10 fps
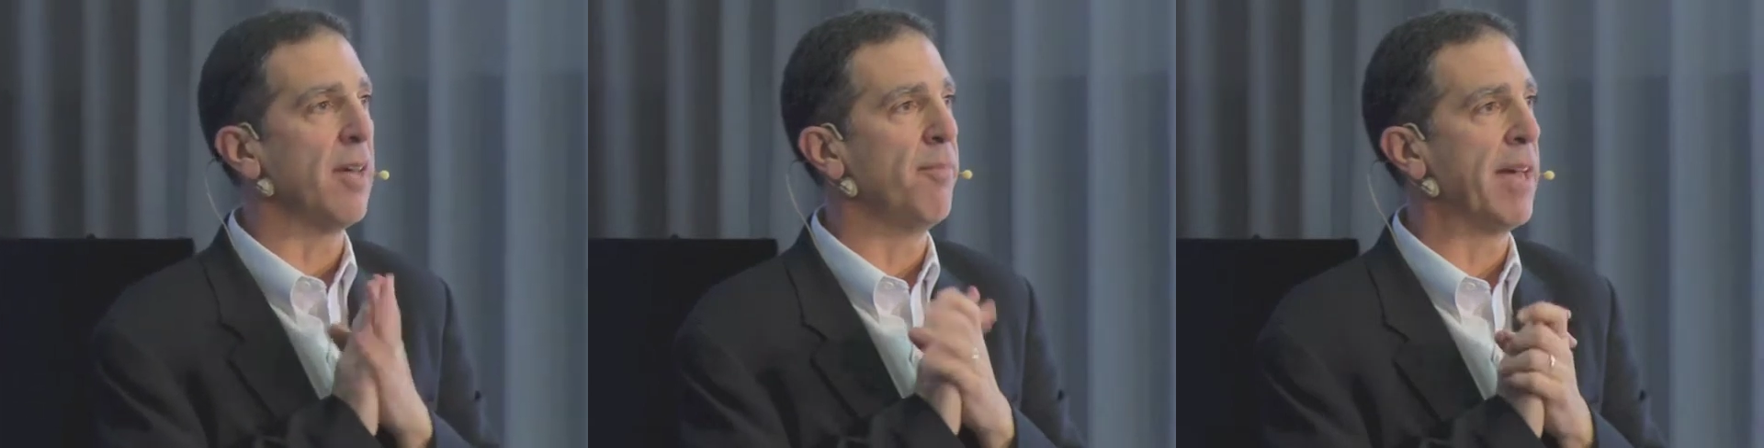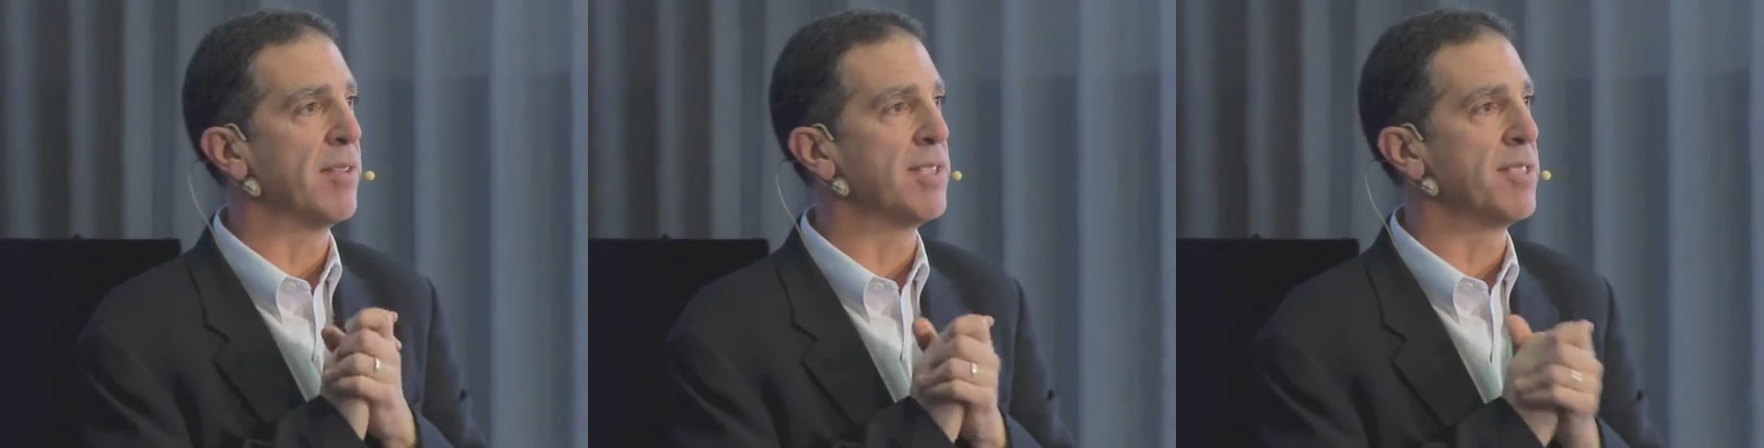
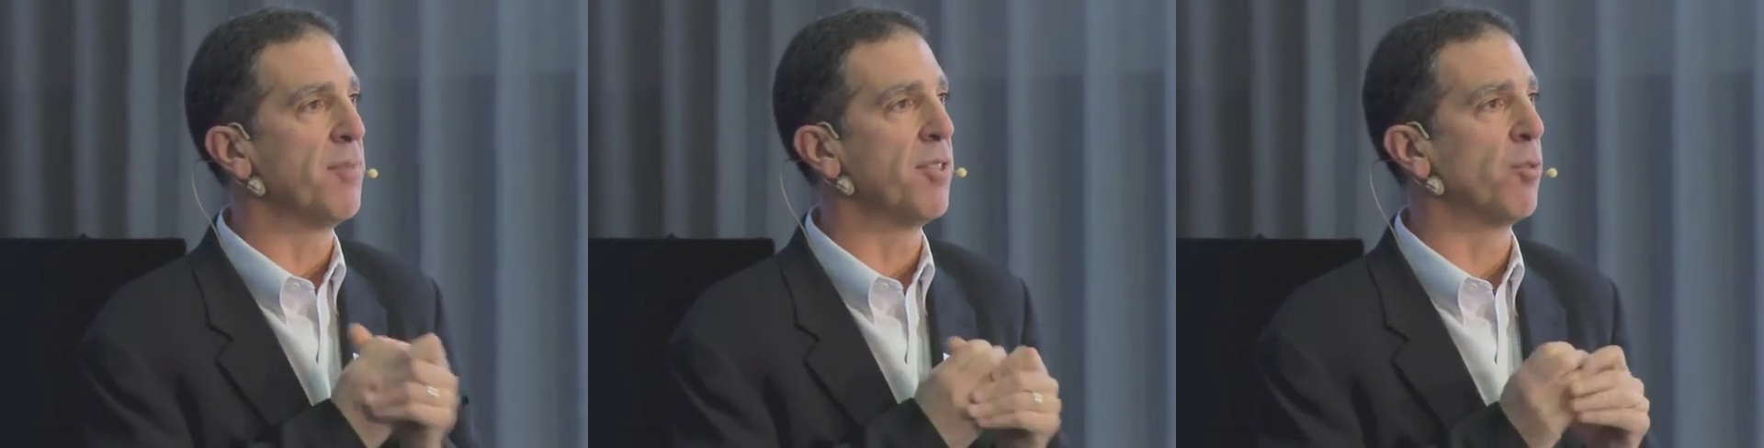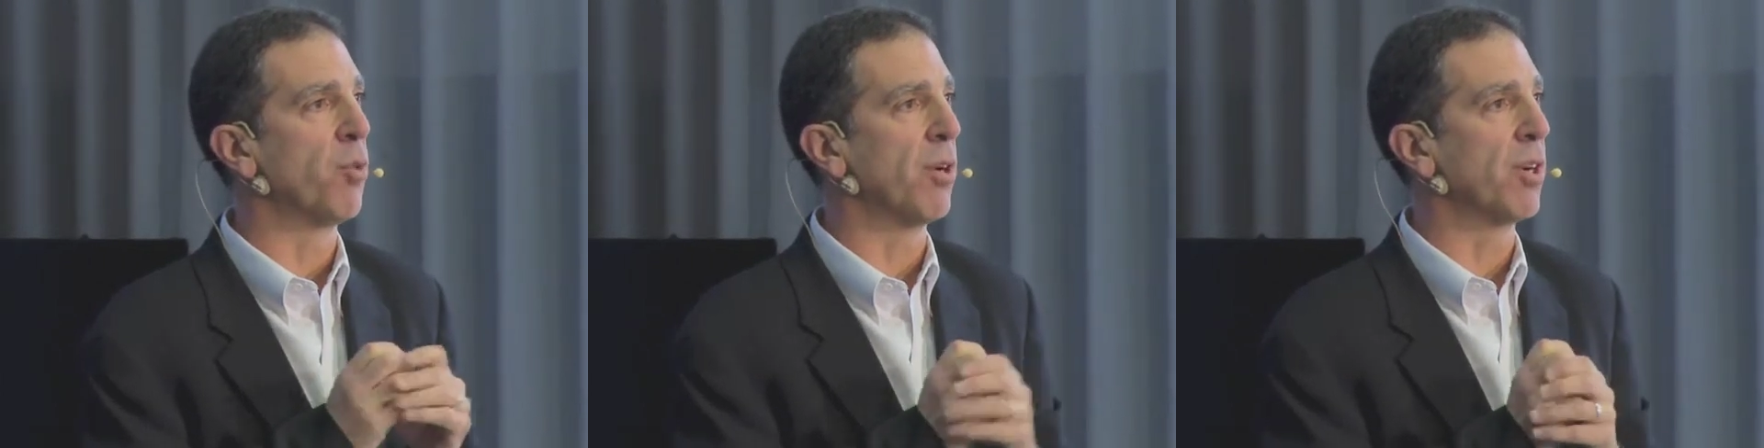about some of the
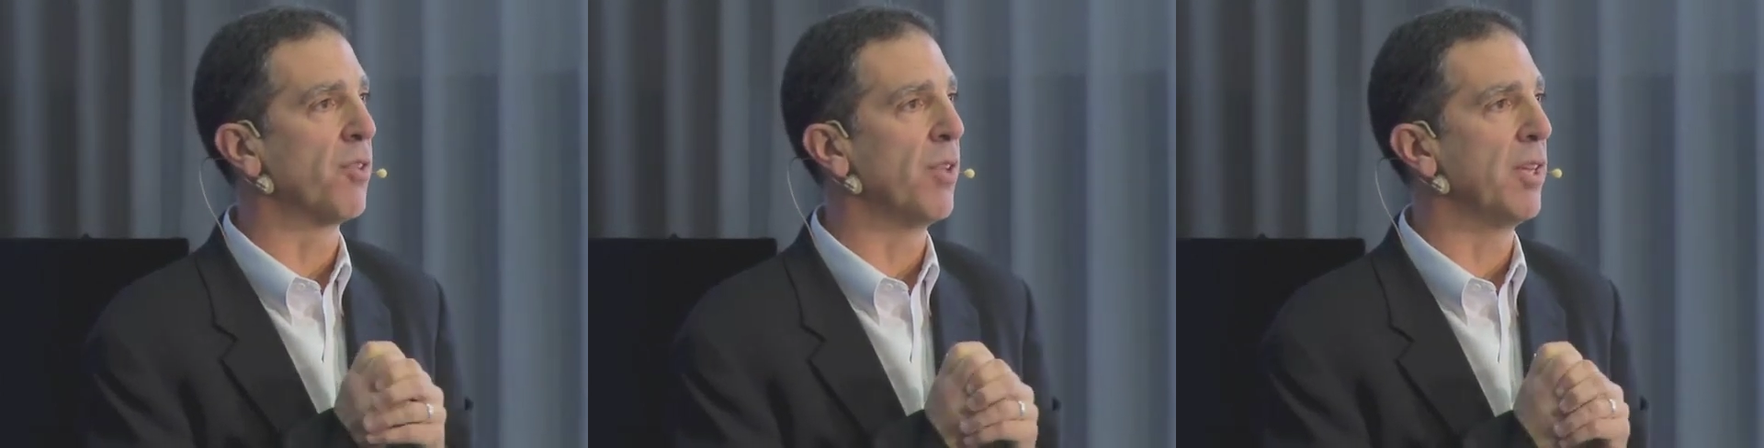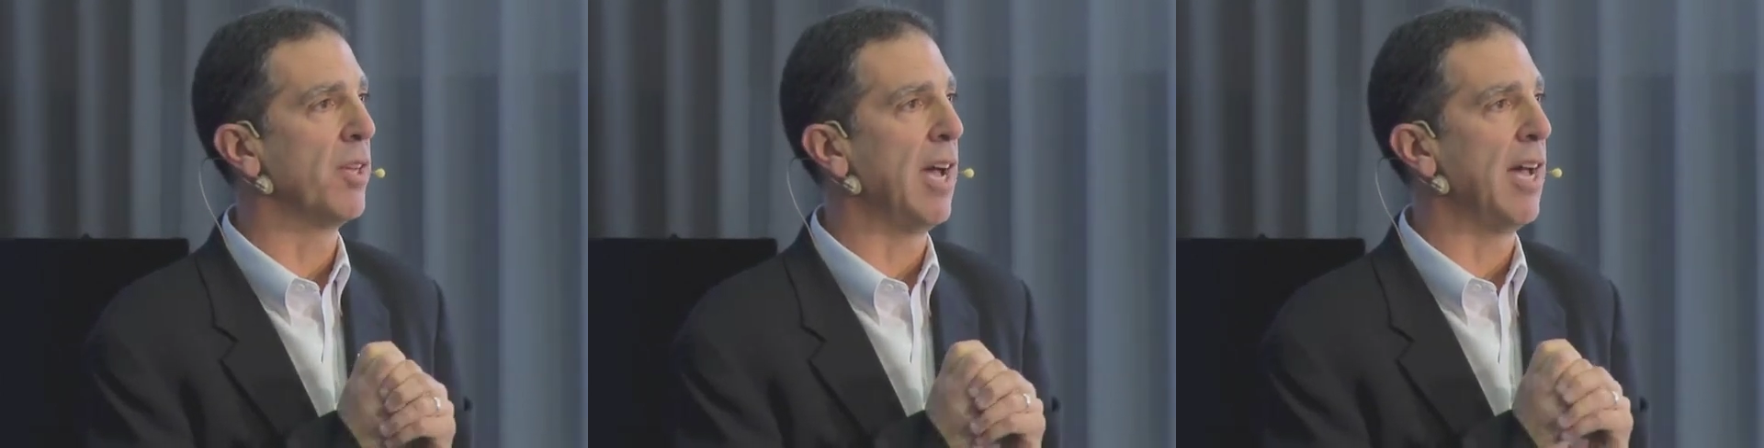work
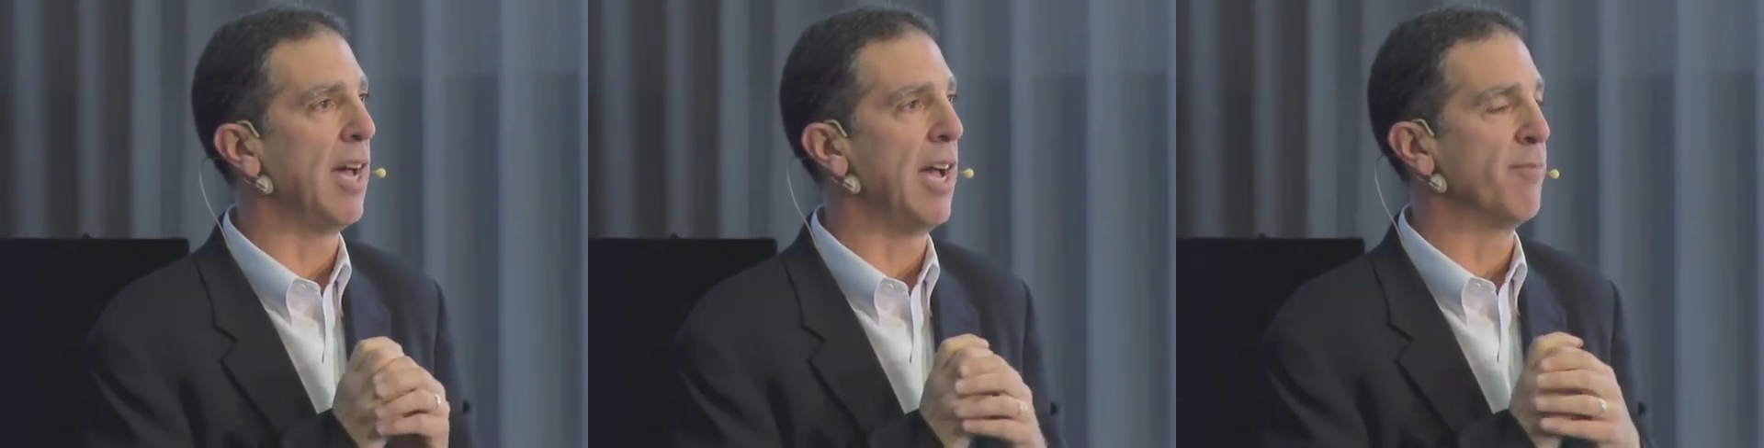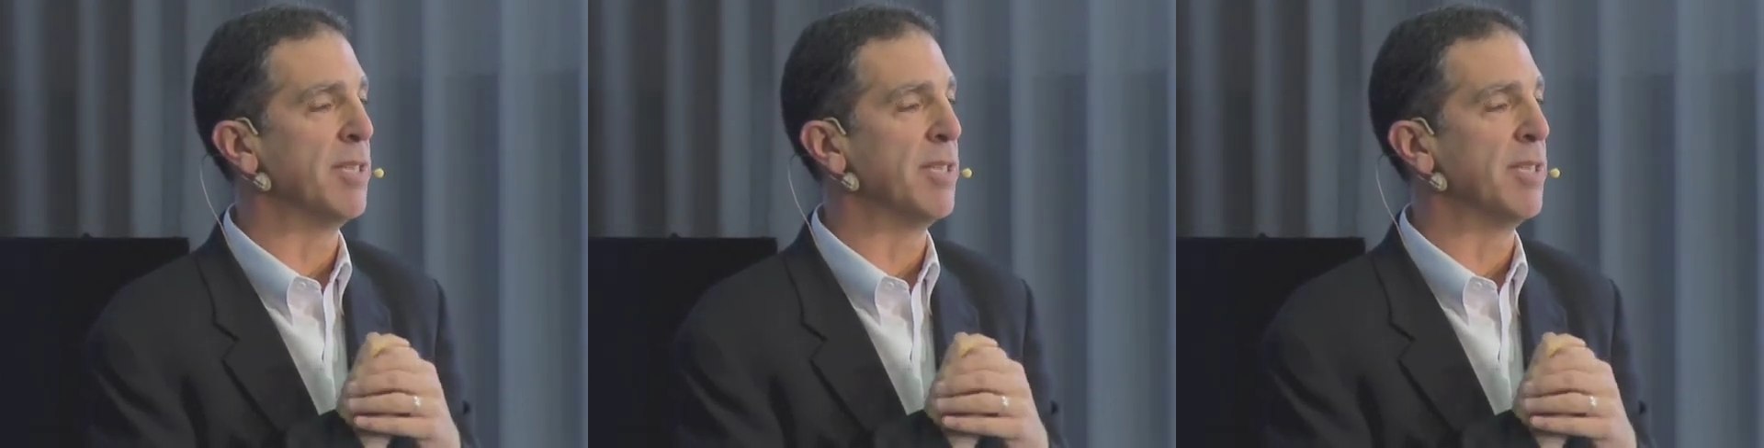that I've